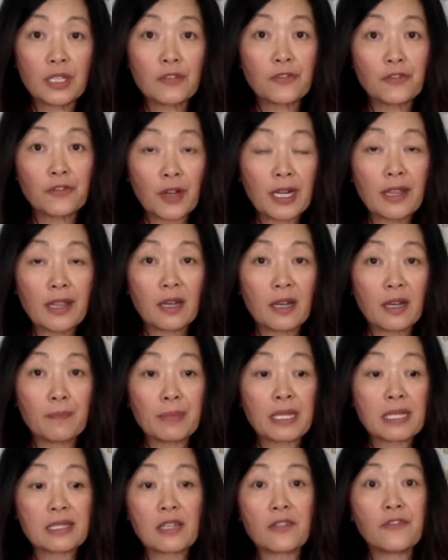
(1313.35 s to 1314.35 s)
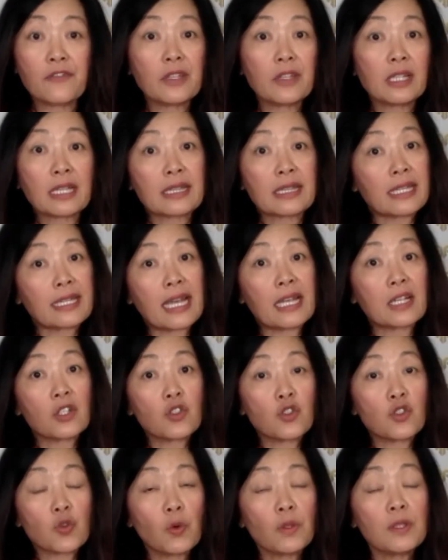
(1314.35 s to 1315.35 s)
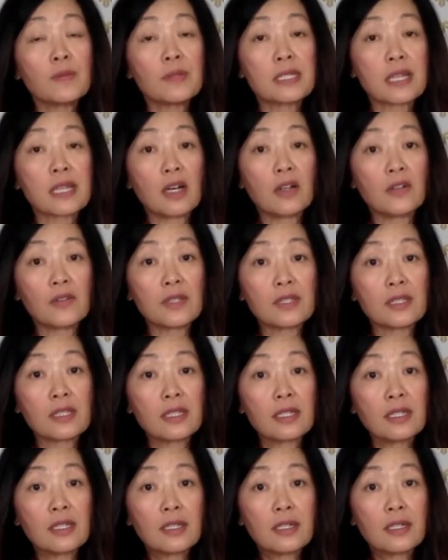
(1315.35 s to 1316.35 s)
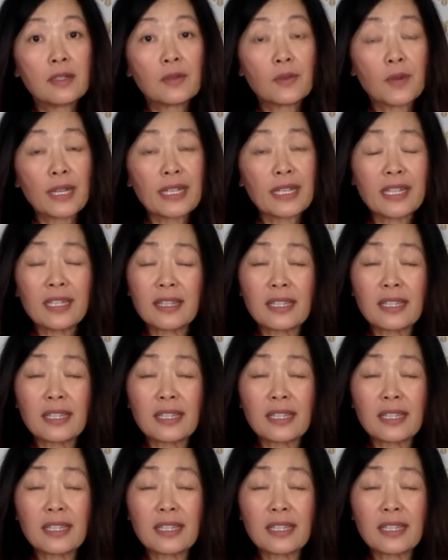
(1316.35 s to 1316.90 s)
in front of them because they feel like they can't control themselves, right?